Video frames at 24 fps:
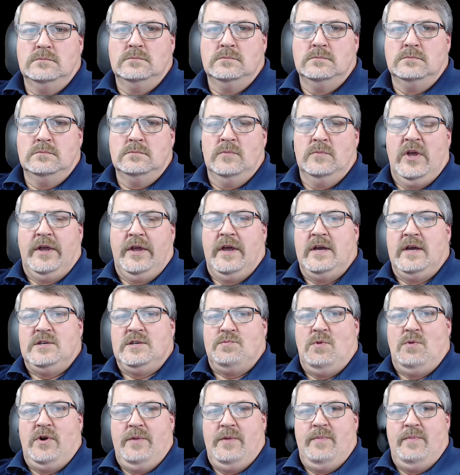Hey guys,
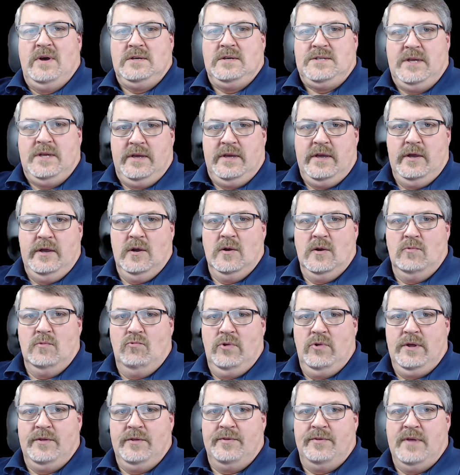Marty Bostic here
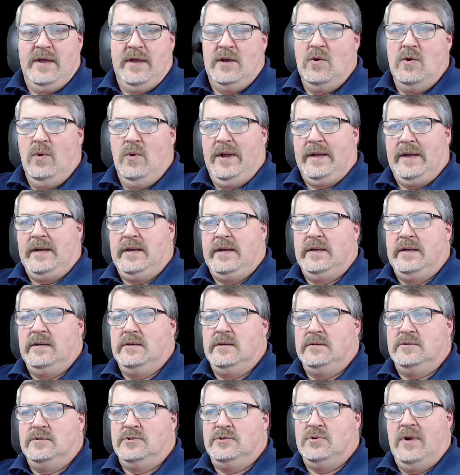with a quick
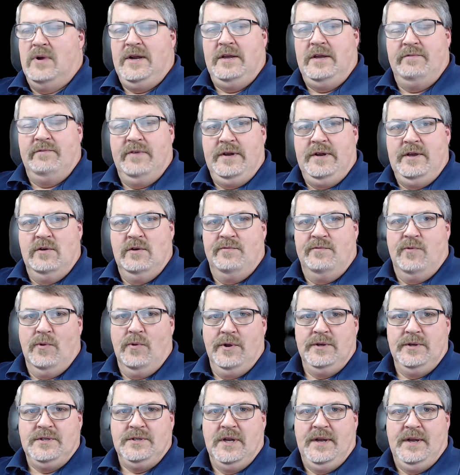training video for
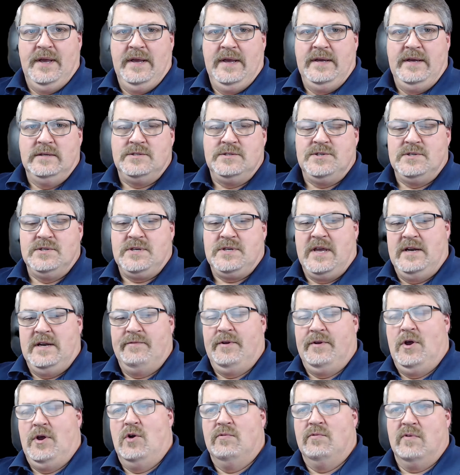you today. It's just kind of an
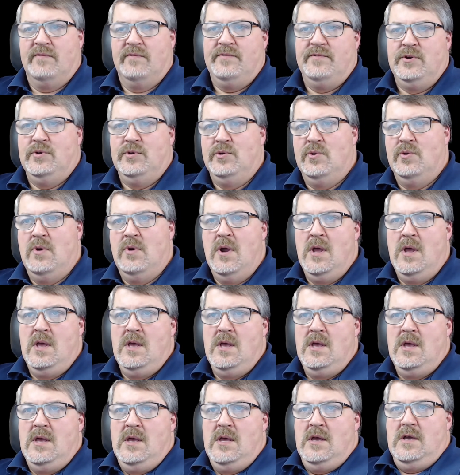overview
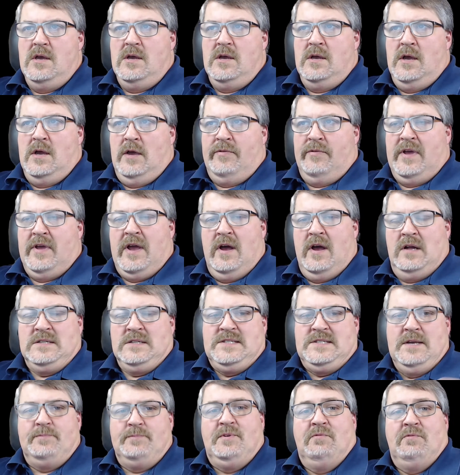of the
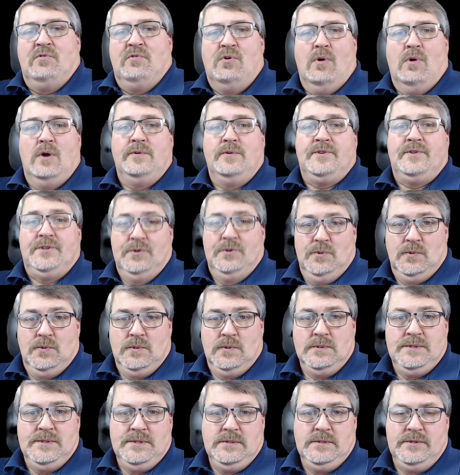concept of growth
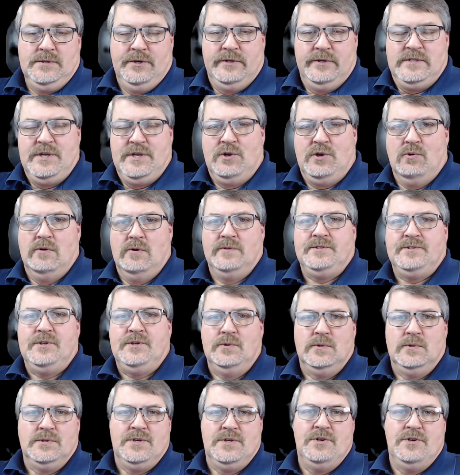tools, using growth
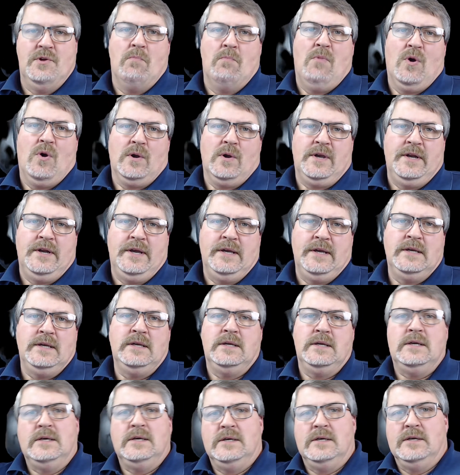tools in your marketing,
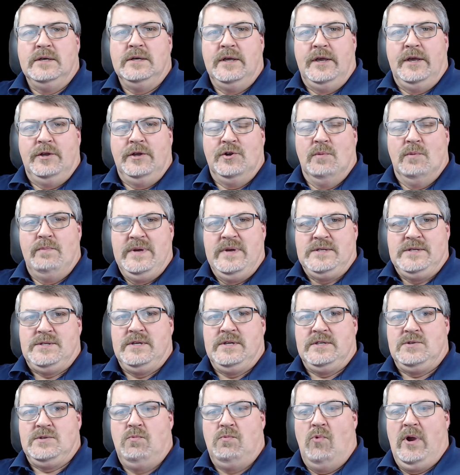in your
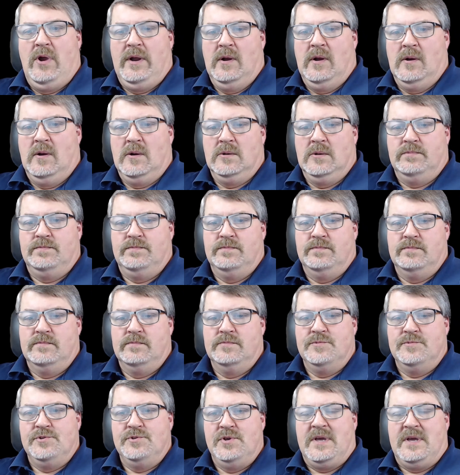business, where
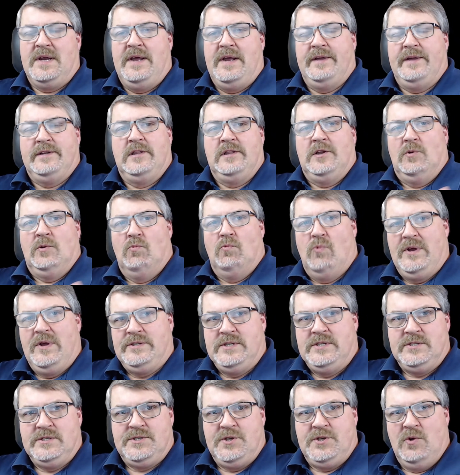you can add little
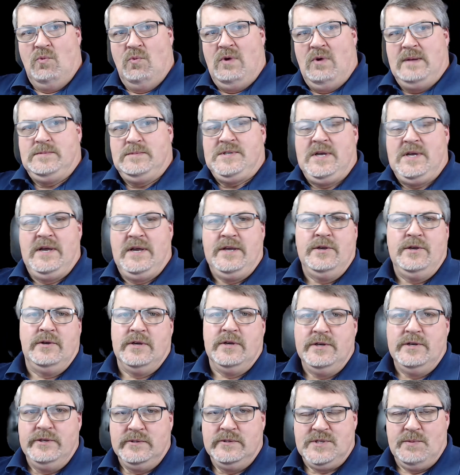widgets to your website. You can
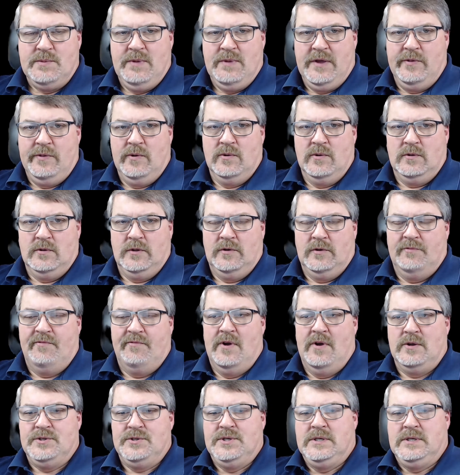use some other little
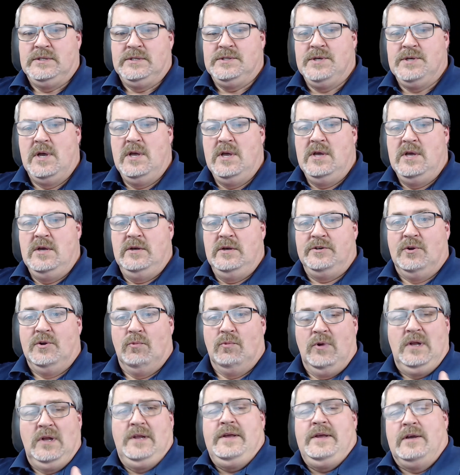functions to
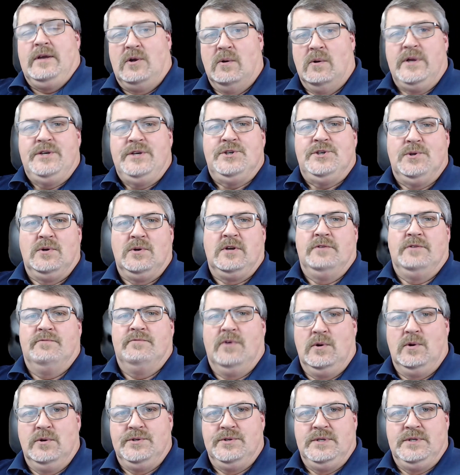really increase your
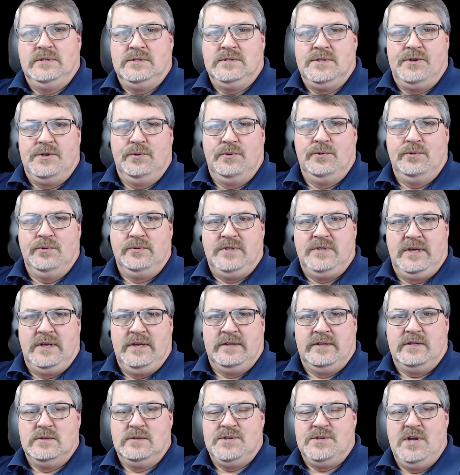conversions, to get
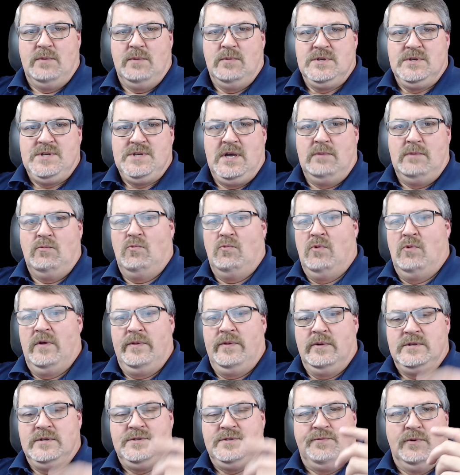those numbers up, whether
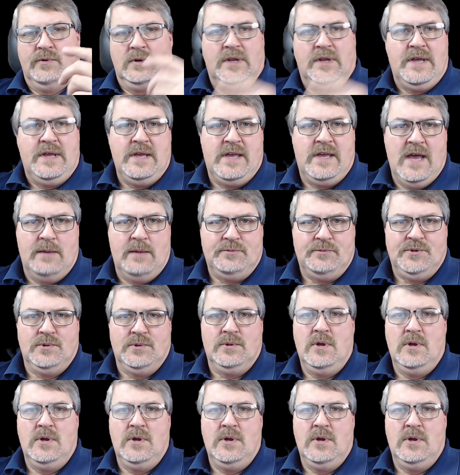it's for lead capture.